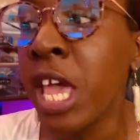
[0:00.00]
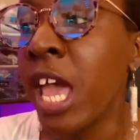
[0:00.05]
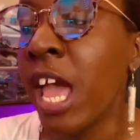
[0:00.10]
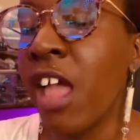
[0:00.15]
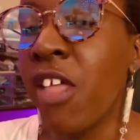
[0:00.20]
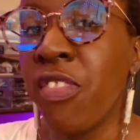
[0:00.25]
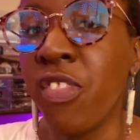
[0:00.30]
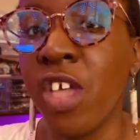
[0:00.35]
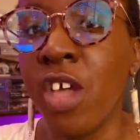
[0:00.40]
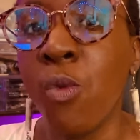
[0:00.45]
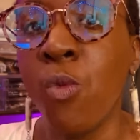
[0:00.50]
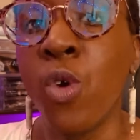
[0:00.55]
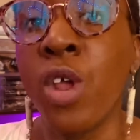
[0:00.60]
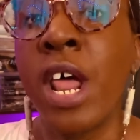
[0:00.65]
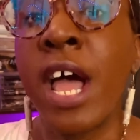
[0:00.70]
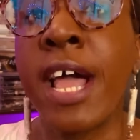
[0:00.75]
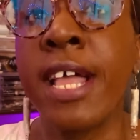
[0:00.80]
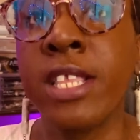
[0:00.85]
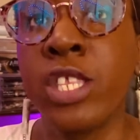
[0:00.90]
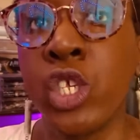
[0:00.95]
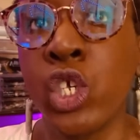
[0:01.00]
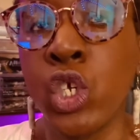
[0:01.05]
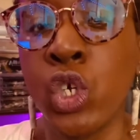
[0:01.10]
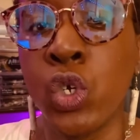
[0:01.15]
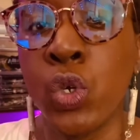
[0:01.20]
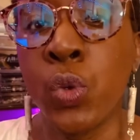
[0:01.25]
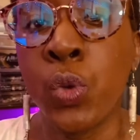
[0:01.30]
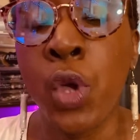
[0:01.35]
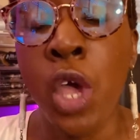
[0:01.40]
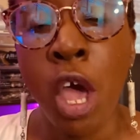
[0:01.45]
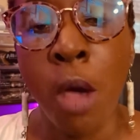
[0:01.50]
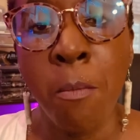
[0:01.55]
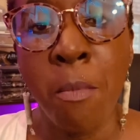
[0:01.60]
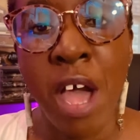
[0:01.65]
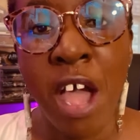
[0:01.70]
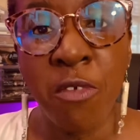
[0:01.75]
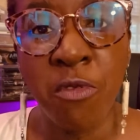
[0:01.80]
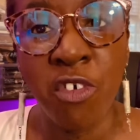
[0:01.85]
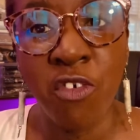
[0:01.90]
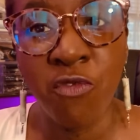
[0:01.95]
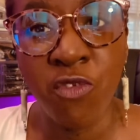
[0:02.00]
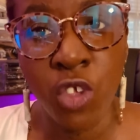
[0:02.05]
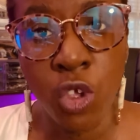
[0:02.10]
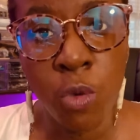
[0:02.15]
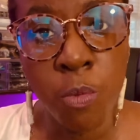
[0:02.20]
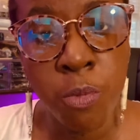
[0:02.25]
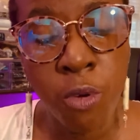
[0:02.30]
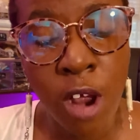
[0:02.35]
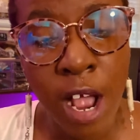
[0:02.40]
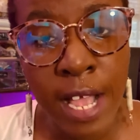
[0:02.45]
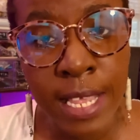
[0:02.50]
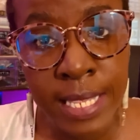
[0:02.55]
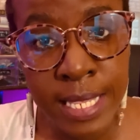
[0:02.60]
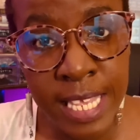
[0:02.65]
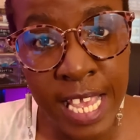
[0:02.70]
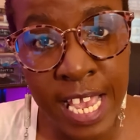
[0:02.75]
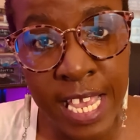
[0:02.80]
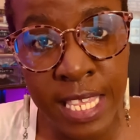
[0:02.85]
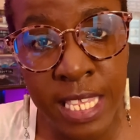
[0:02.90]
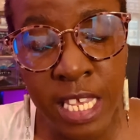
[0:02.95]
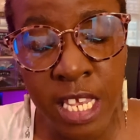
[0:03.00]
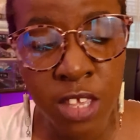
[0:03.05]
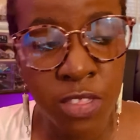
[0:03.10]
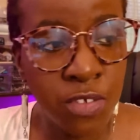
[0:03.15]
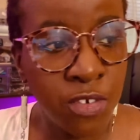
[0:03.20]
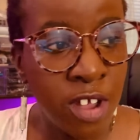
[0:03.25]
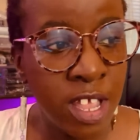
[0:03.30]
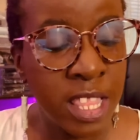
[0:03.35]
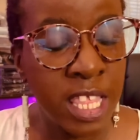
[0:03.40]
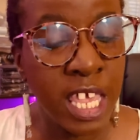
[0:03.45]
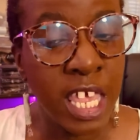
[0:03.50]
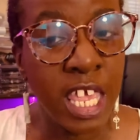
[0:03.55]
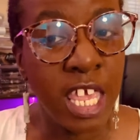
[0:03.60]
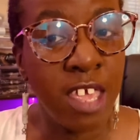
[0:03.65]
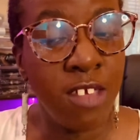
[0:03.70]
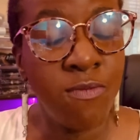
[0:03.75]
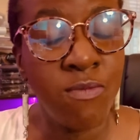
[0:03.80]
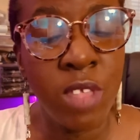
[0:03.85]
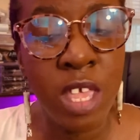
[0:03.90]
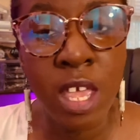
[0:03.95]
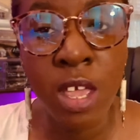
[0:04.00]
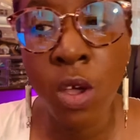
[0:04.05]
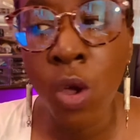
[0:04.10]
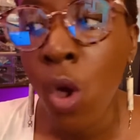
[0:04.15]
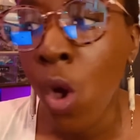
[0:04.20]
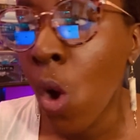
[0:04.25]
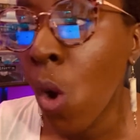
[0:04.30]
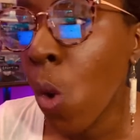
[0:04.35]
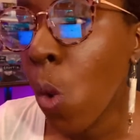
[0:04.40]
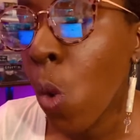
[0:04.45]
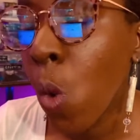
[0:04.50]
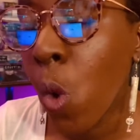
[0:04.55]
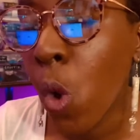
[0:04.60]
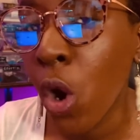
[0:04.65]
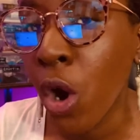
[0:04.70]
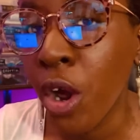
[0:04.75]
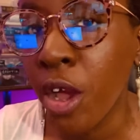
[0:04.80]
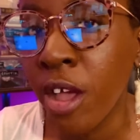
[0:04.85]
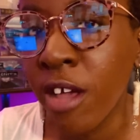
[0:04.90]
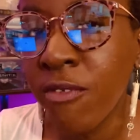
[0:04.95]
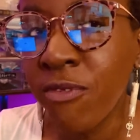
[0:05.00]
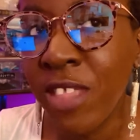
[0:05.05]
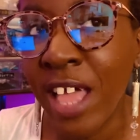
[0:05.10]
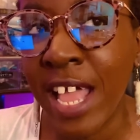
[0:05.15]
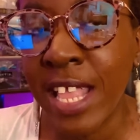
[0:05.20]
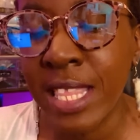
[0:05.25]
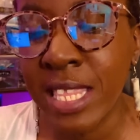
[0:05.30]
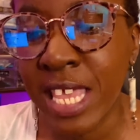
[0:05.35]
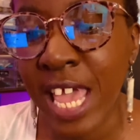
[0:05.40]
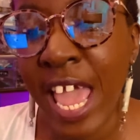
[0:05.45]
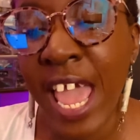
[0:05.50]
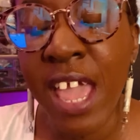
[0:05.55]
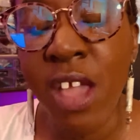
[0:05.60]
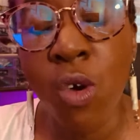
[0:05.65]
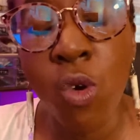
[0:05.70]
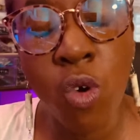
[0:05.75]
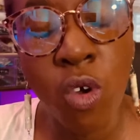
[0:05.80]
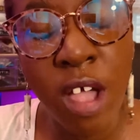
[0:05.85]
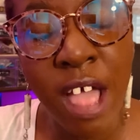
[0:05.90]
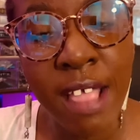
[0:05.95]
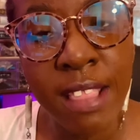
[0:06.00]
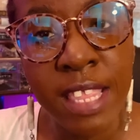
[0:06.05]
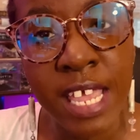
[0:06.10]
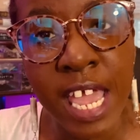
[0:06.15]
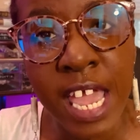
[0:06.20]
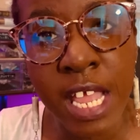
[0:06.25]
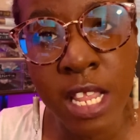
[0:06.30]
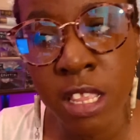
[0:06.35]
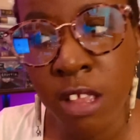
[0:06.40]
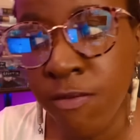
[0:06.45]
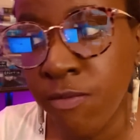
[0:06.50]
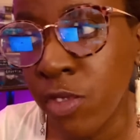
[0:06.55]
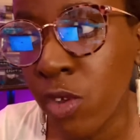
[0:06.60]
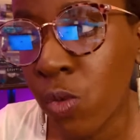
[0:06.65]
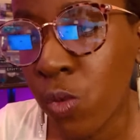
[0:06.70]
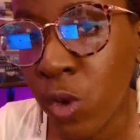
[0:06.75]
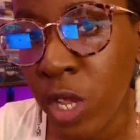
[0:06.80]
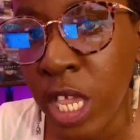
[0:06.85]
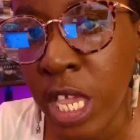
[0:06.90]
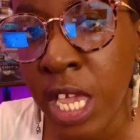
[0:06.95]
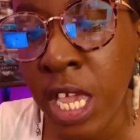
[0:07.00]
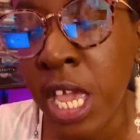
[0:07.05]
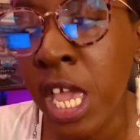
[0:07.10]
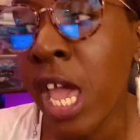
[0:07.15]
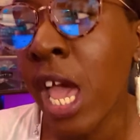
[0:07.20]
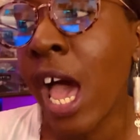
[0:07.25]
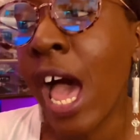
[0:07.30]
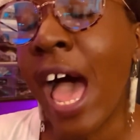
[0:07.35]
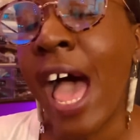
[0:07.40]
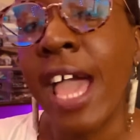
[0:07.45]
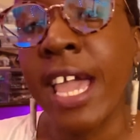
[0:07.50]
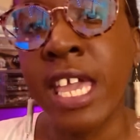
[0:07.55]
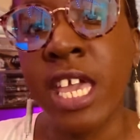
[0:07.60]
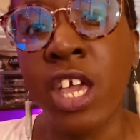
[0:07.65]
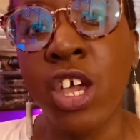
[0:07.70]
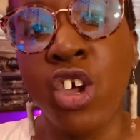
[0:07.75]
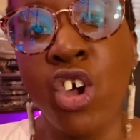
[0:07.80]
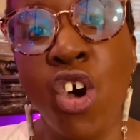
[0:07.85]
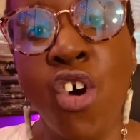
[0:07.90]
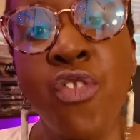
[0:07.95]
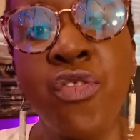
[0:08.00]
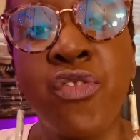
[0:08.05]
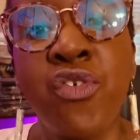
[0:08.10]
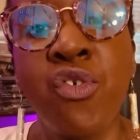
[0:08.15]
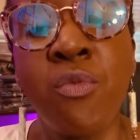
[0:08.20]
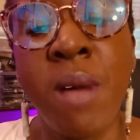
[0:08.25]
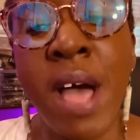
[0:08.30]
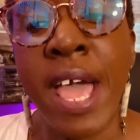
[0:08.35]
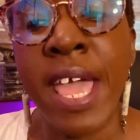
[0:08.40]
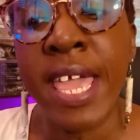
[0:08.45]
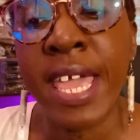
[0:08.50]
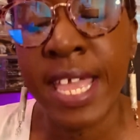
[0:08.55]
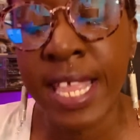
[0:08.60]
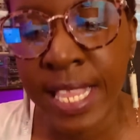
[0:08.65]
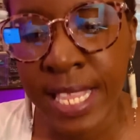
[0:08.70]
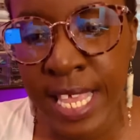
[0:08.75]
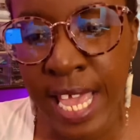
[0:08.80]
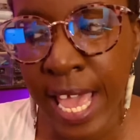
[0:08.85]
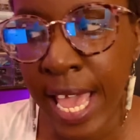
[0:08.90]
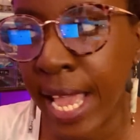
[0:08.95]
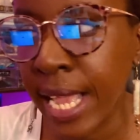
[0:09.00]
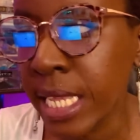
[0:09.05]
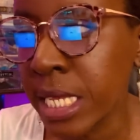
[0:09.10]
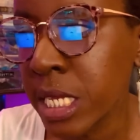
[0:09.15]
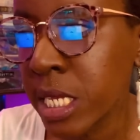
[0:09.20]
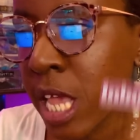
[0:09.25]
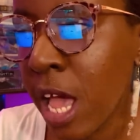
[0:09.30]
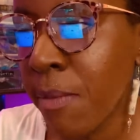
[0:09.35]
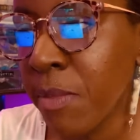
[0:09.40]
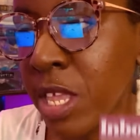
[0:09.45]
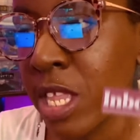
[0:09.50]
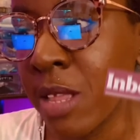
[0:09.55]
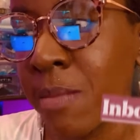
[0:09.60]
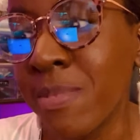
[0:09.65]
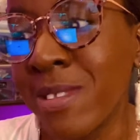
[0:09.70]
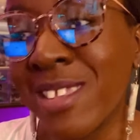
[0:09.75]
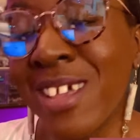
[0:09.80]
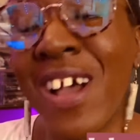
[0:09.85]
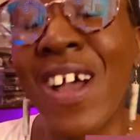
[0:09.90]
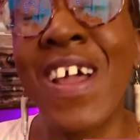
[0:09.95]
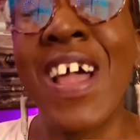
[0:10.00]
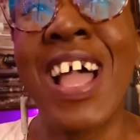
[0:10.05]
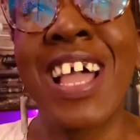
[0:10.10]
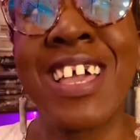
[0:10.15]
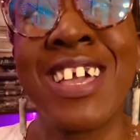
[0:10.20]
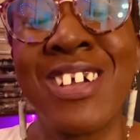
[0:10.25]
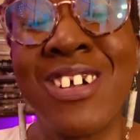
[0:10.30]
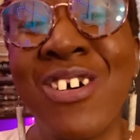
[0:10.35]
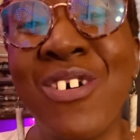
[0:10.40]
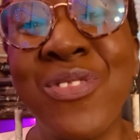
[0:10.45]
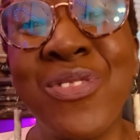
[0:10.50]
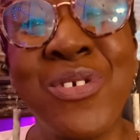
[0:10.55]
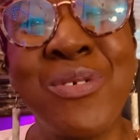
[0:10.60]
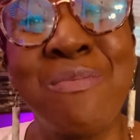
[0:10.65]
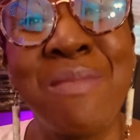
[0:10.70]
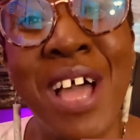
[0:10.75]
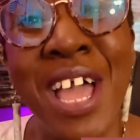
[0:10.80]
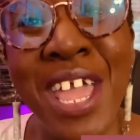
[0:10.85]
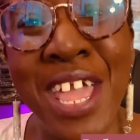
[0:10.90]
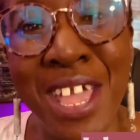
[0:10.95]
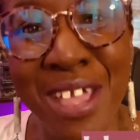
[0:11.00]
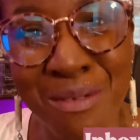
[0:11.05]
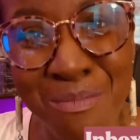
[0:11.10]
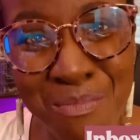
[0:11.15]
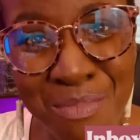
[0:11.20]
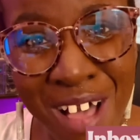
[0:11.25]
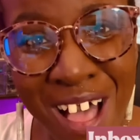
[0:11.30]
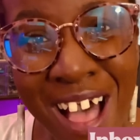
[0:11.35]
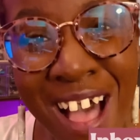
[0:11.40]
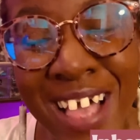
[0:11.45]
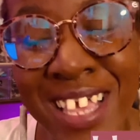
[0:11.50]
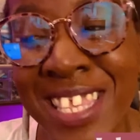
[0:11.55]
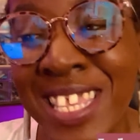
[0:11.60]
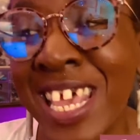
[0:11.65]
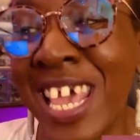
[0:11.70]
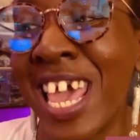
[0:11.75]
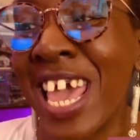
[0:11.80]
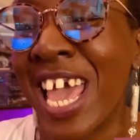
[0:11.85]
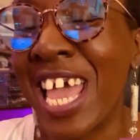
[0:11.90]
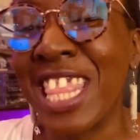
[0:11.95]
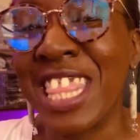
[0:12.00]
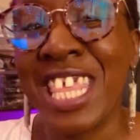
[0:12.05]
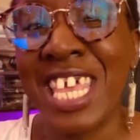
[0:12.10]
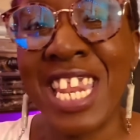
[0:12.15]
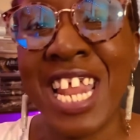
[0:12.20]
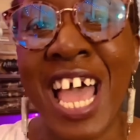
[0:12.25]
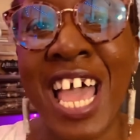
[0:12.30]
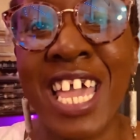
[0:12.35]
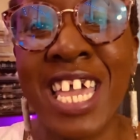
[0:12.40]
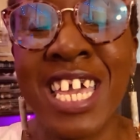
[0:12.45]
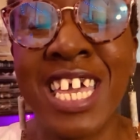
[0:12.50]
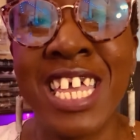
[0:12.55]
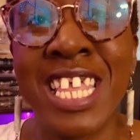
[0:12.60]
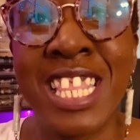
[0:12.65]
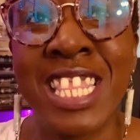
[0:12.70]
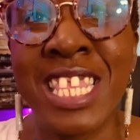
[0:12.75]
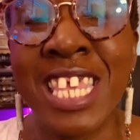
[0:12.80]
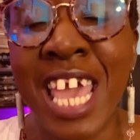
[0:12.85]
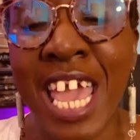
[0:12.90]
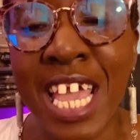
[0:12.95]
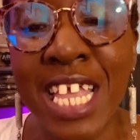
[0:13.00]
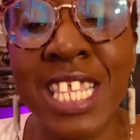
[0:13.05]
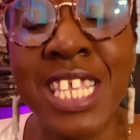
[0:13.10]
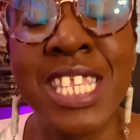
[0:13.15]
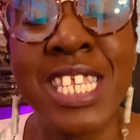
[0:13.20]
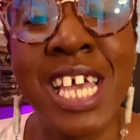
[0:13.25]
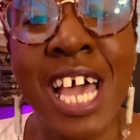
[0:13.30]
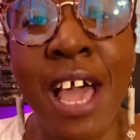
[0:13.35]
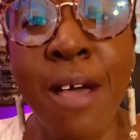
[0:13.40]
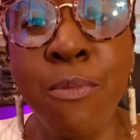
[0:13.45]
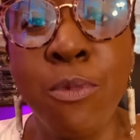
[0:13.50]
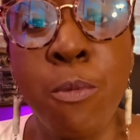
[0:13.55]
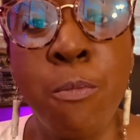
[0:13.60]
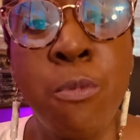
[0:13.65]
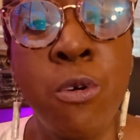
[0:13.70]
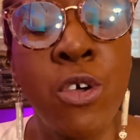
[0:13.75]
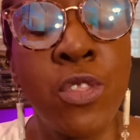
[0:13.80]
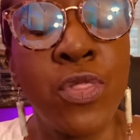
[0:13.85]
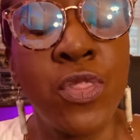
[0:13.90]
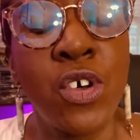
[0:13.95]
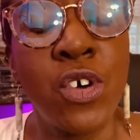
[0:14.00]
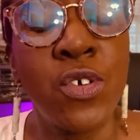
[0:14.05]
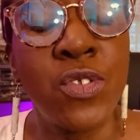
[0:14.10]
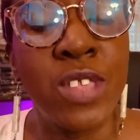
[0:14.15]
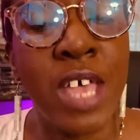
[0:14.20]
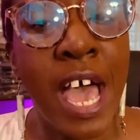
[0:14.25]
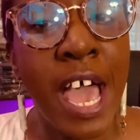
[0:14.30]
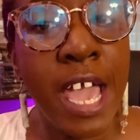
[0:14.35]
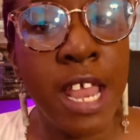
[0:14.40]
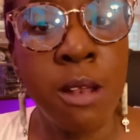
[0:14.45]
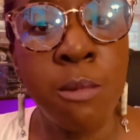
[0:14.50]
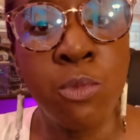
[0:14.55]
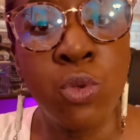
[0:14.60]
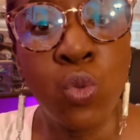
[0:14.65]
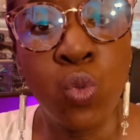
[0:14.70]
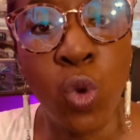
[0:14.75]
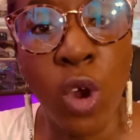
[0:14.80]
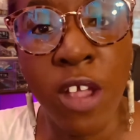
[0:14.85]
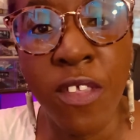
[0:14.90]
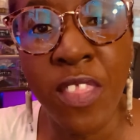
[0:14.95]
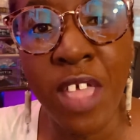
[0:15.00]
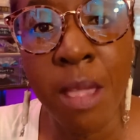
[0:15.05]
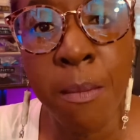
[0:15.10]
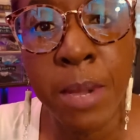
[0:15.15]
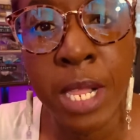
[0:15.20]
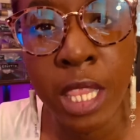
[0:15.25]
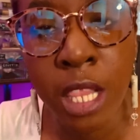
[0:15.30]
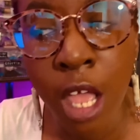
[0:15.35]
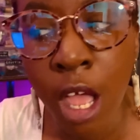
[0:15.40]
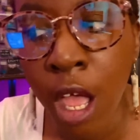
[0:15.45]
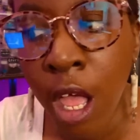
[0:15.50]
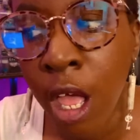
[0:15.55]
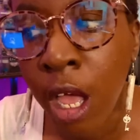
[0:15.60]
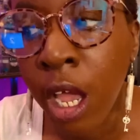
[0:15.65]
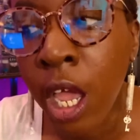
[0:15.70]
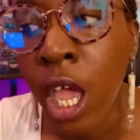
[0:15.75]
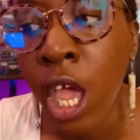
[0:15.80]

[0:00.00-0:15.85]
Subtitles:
And then when I do my review process, either at the evening or of that day or at the end of the week, I can go through my I can go through my inbox and then I can take the time to put those items where they belong